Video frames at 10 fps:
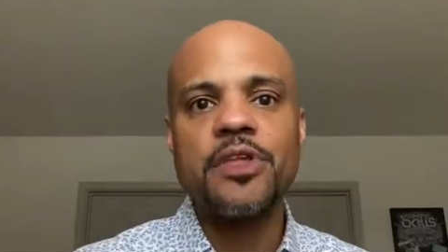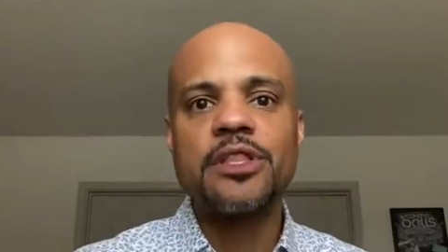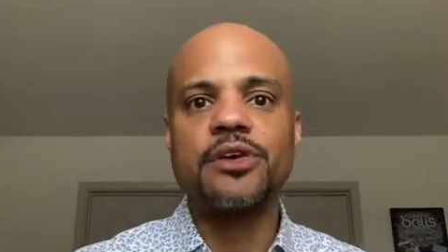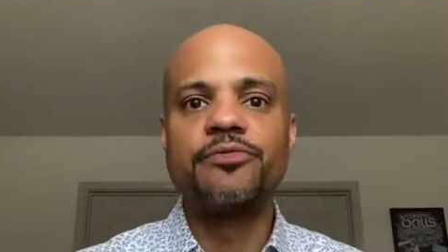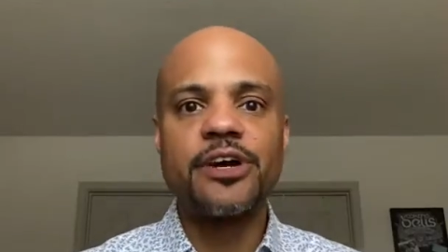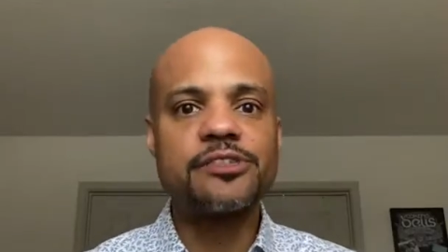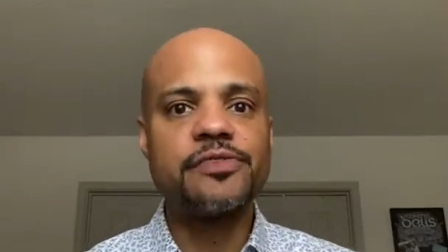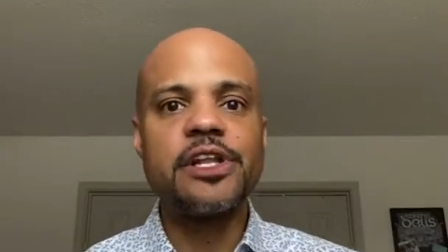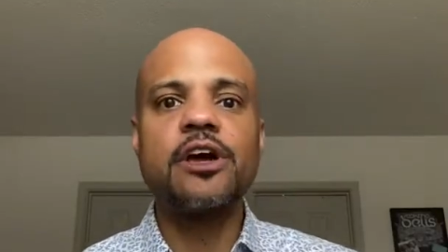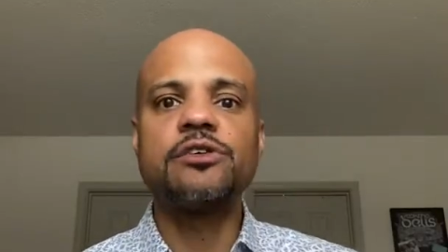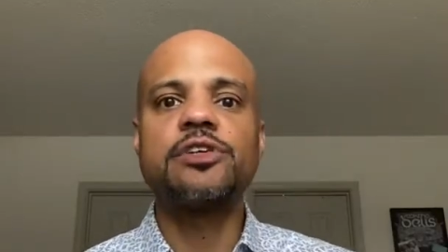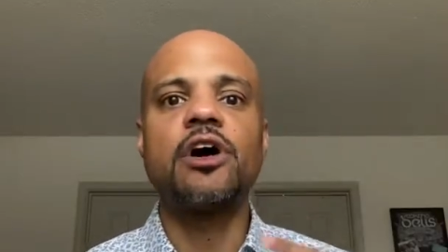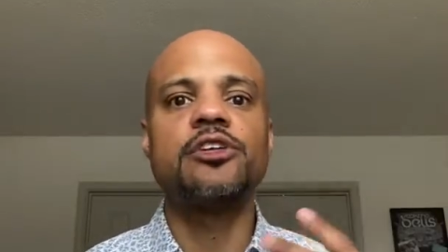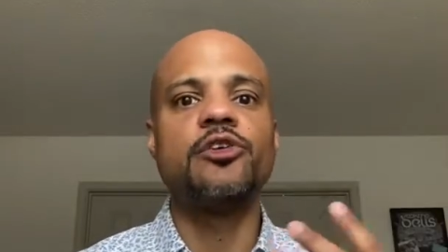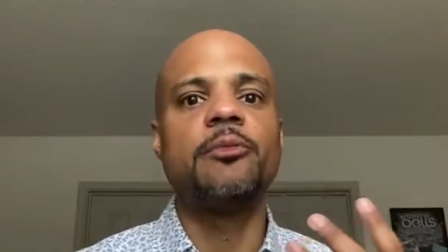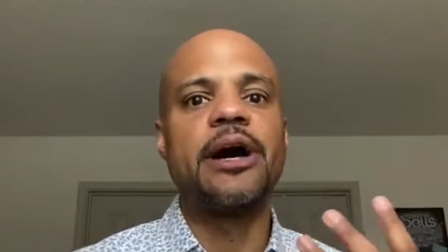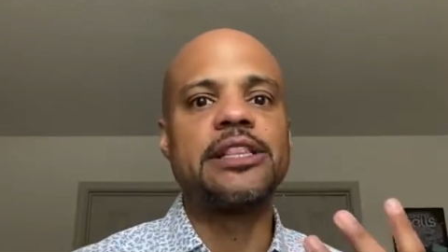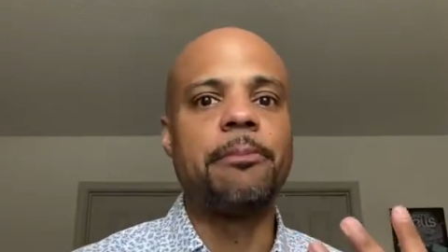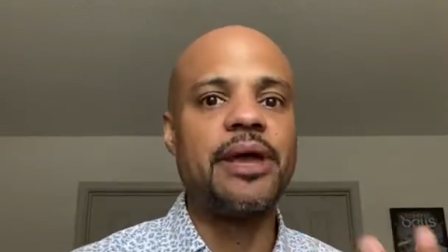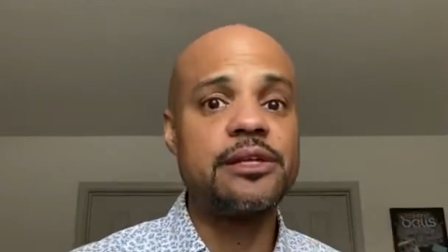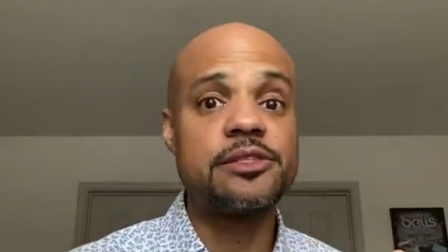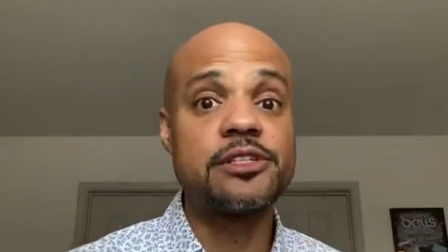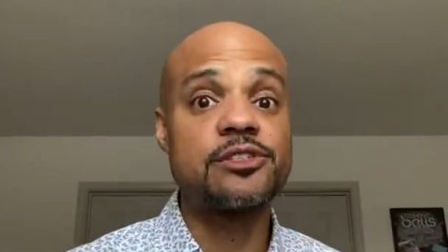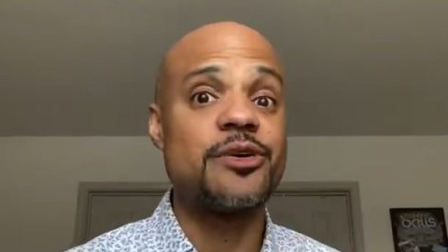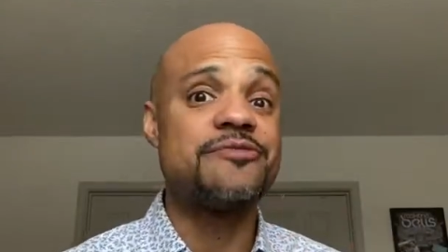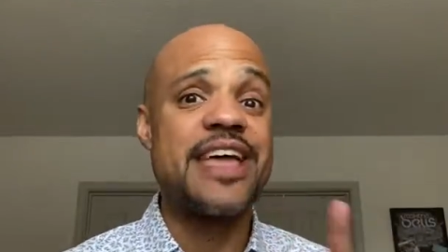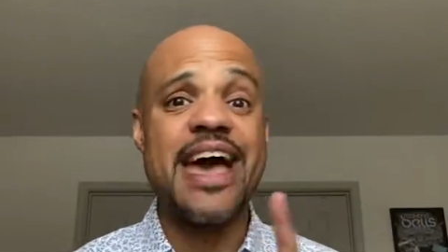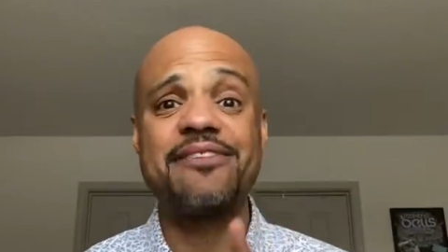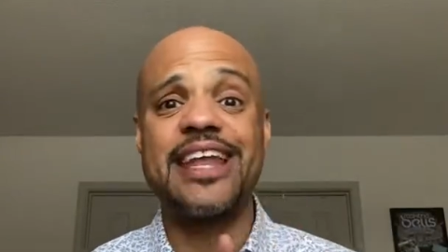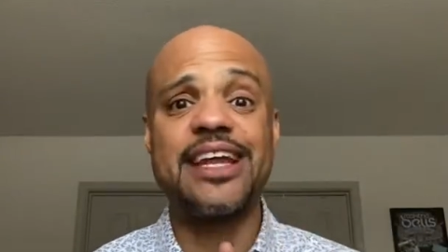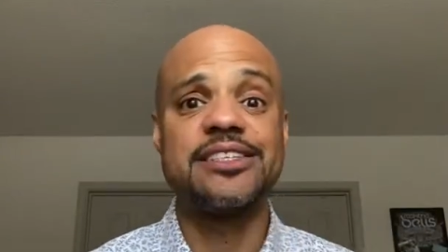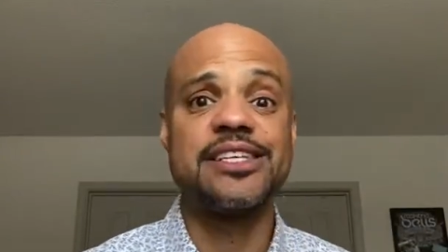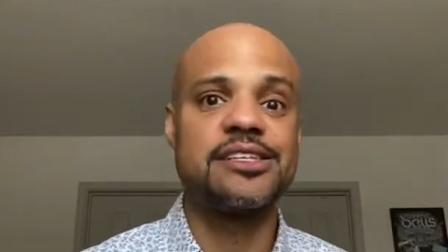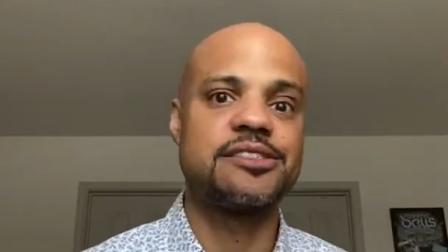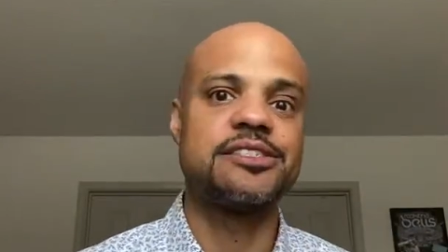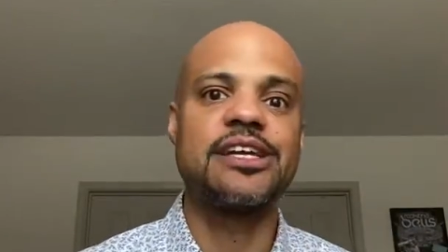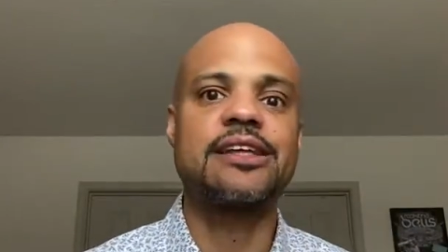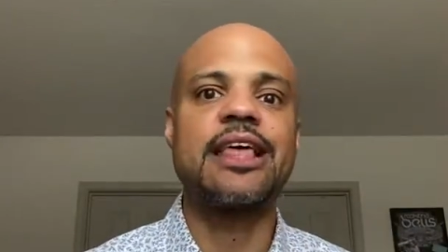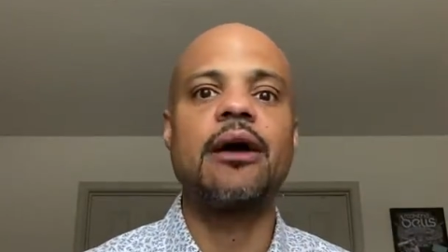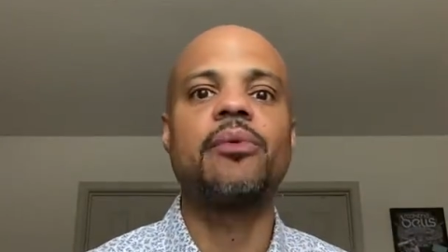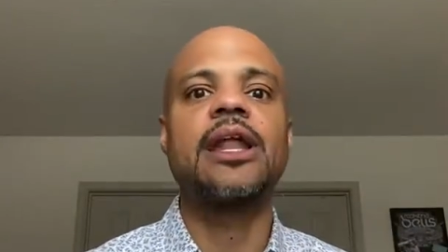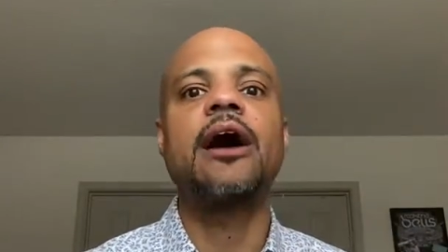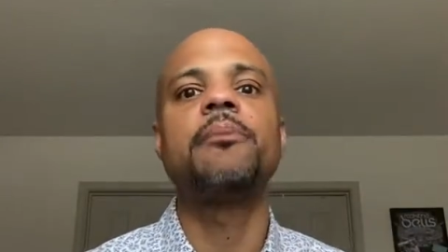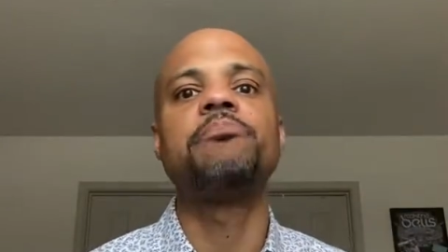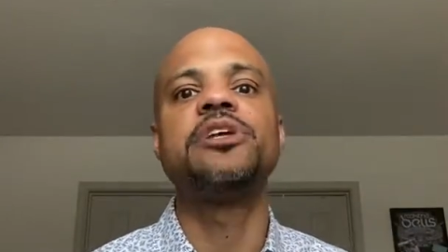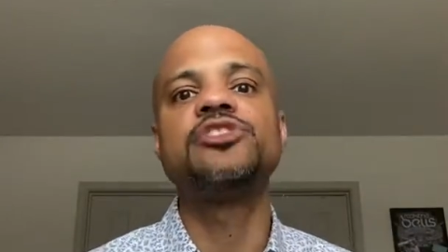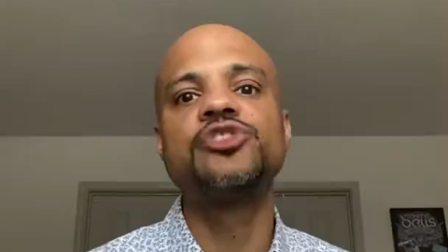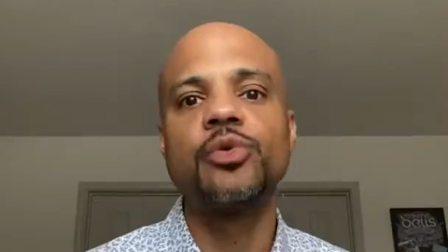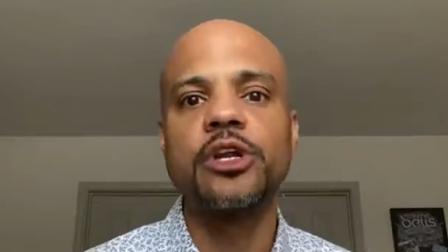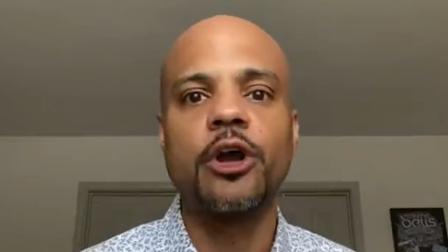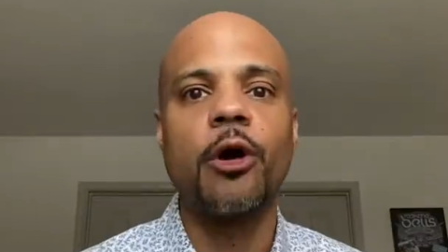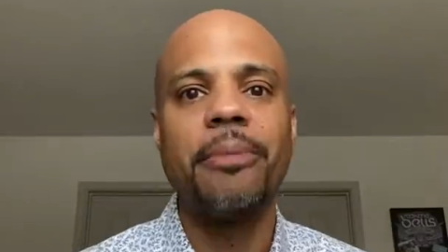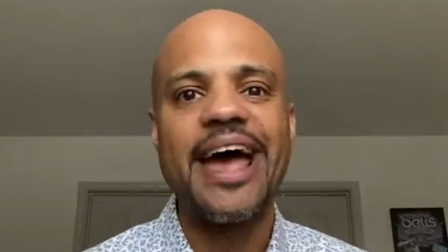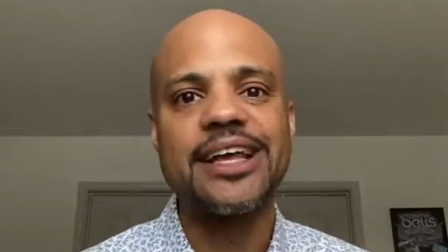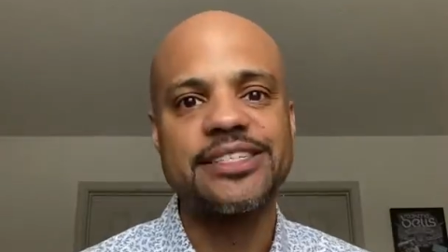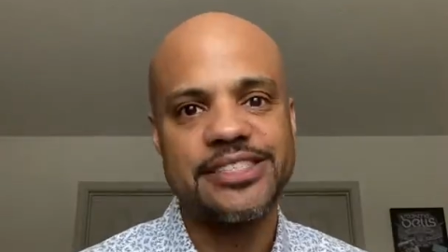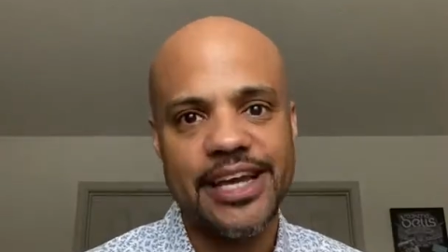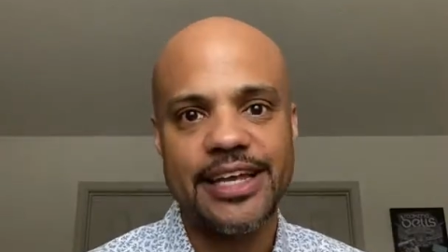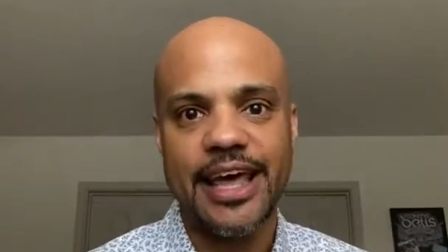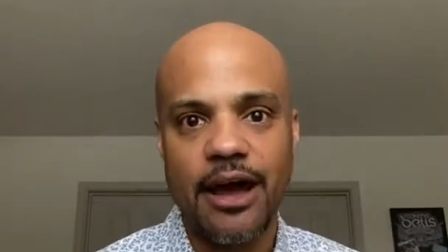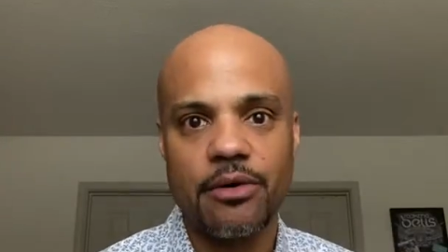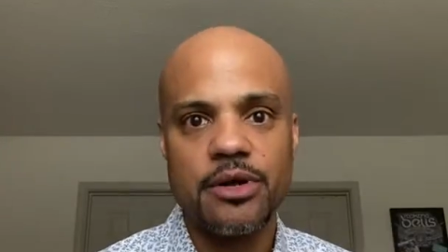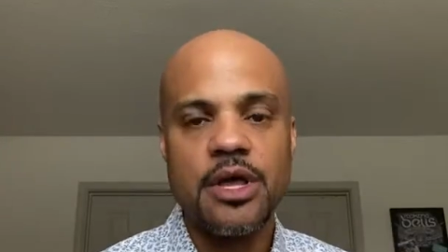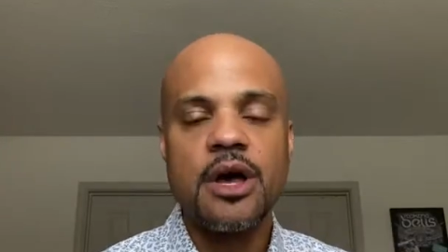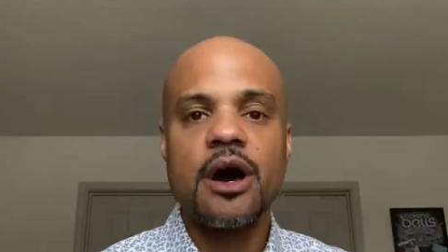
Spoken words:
the first video taught you about the basics, so if you haven't had a chance to check that one out, be sure to go back and check it out.